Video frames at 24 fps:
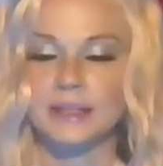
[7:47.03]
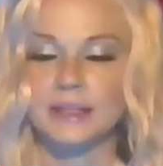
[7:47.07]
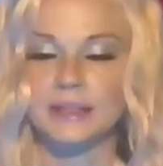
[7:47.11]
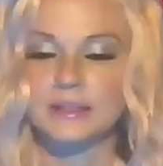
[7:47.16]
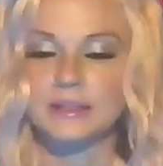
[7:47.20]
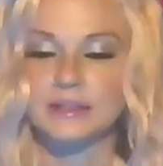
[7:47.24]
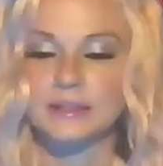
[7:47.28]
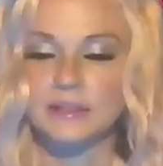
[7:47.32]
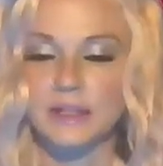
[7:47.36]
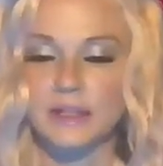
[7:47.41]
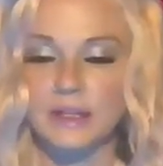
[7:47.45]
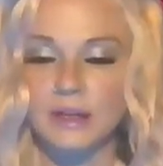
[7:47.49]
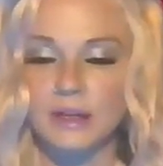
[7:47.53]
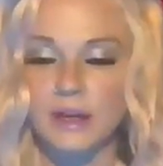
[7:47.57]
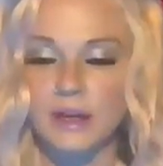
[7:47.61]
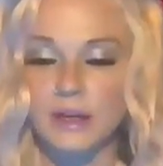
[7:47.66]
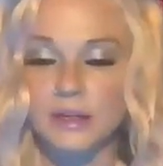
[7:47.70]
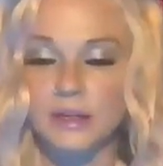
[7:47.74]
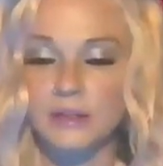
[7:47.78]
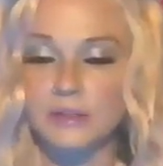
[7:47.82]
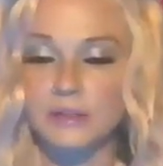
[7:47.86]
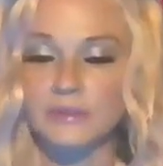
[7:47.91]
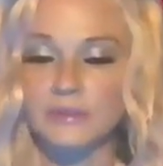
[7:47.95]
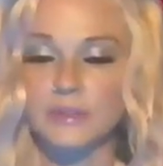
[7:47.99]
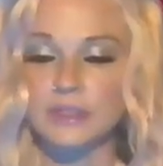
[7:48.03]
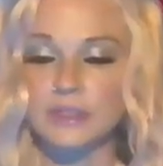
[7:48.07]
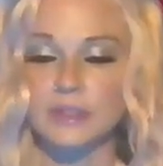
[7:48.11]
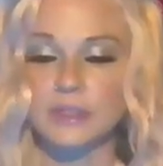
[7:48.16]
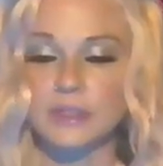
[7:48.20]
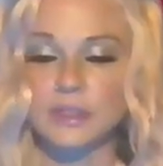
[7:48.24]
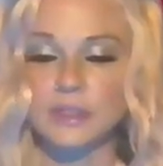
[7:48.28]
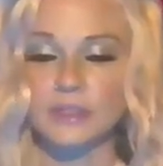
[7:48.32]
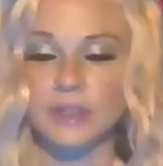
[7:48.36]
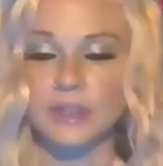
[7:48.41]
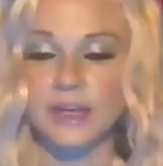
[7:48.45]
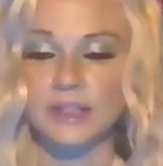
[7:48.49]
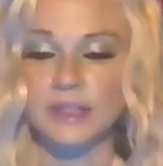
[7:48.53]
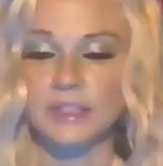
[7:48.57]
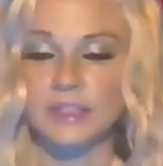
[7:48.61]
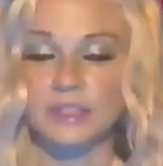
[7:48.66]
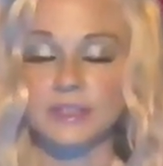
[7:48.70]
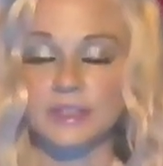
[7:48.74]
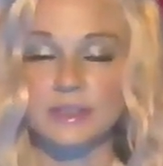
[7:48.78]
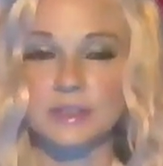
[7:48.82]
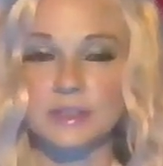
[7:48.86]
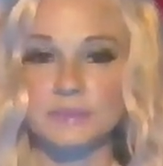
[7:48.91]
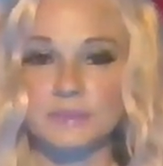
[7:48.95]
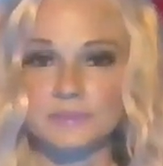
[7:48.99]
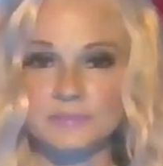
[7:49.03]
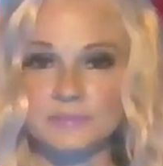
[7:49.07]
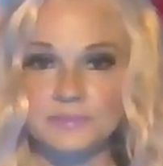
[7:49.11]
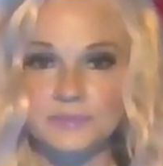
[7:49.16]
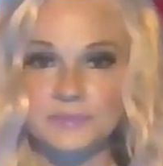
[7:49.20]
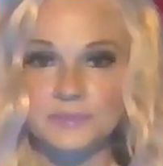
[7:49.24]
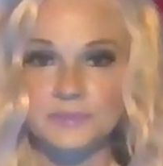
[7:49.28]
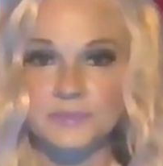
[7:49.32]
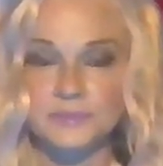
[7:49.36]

And it gets like all of the distractions